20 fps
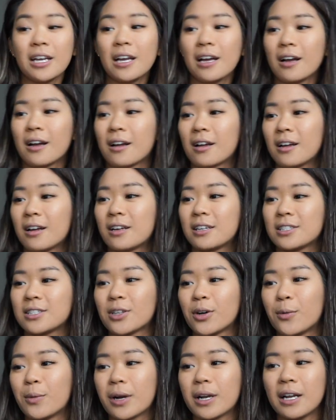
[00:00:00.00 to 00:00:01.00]

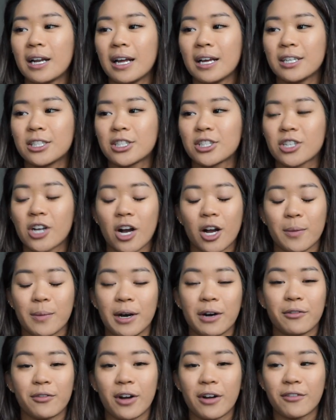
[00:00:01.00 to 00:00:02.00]
So what did I just talk
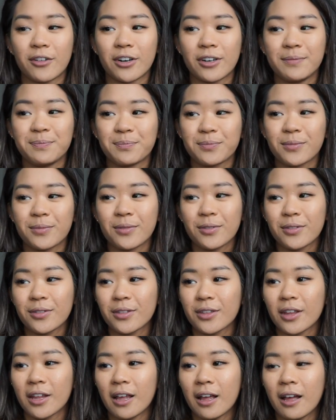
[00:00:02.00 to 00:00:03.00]
about forever?
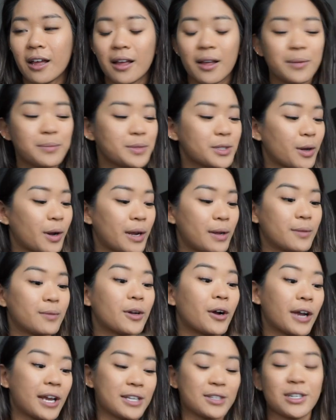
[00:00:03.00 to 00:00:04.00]
And so I
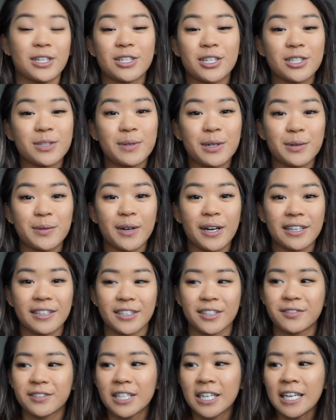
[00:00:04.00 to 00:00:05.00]
talked about where I
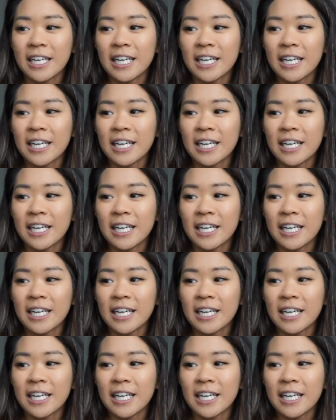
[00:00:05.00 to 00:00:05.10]
lived.